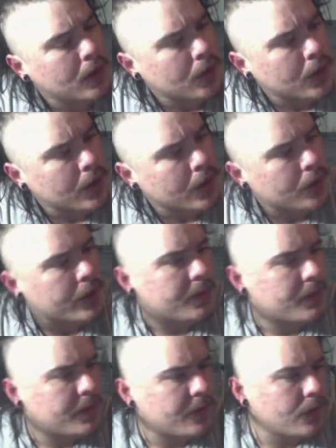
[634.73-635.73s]
I read
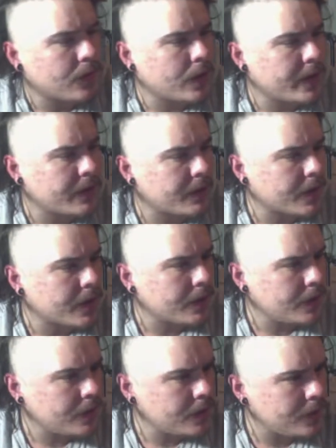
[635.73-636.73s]
before. Here we go.
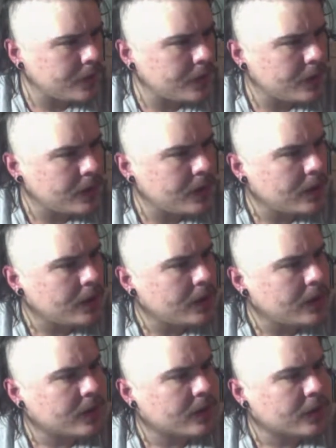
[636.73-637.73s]

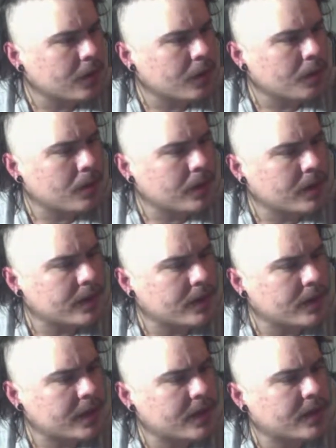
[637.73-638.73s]

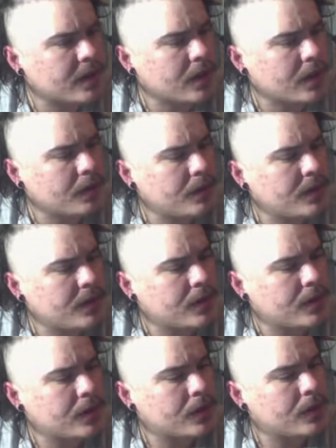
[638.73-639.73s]
0.6 ohms,
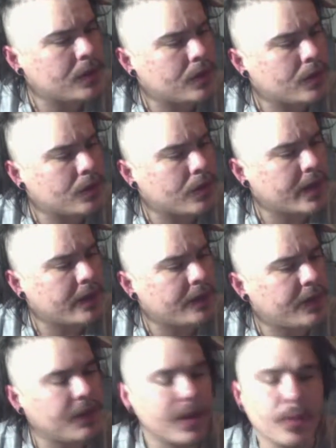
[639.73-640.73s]
20 to
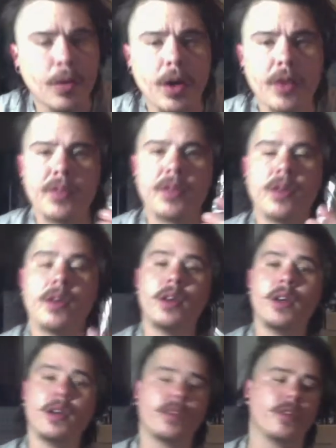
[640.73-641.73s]
50 watts.
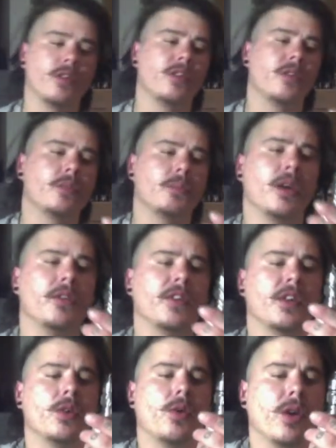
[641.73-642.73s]
So it's
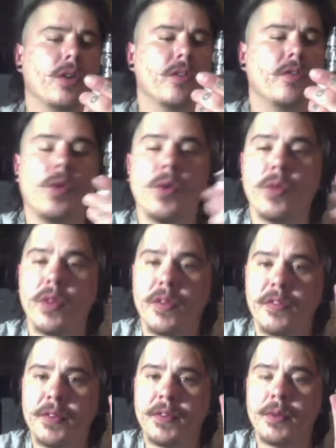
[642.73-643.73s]
perfect coil for the
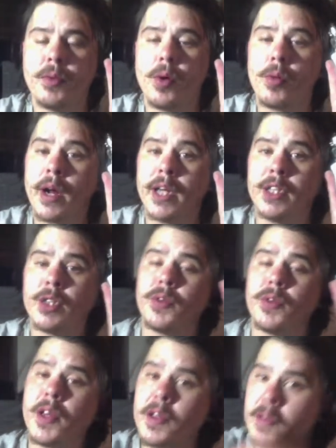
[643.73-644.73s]
50 watt range on
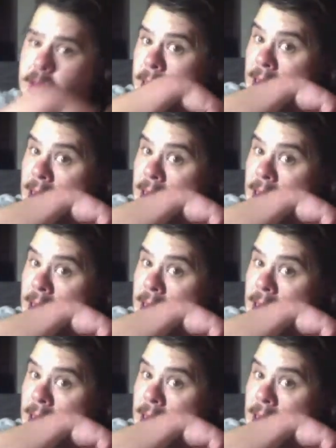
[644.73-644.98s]
this.